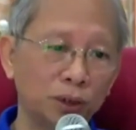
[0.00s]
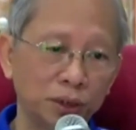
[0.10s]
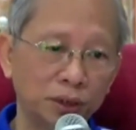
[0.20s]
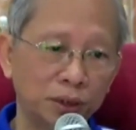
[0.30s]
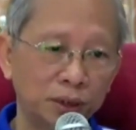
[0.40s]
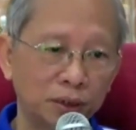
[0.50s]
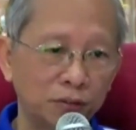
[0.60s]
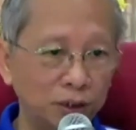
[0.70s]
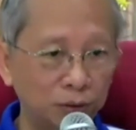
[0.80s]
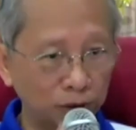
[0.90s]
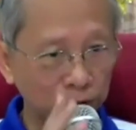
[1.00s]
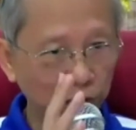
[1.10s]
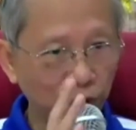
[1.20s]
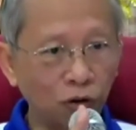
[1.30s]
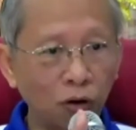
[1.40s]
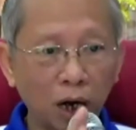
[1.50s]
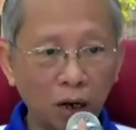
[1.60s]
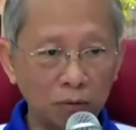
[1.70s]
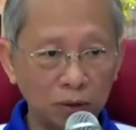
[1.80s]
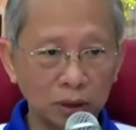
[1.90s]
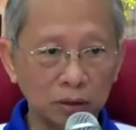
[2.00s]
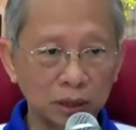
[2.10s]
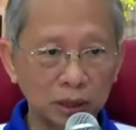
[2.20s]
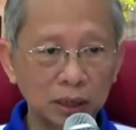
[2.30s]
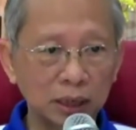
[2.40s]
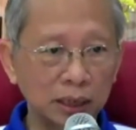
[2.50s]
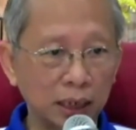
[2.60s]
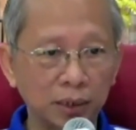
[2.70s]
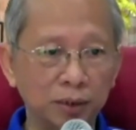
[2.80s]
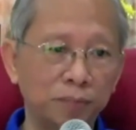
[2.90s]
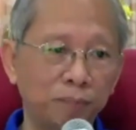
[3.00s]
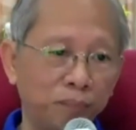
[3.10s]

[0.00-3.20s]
it was 4 hours sitting there.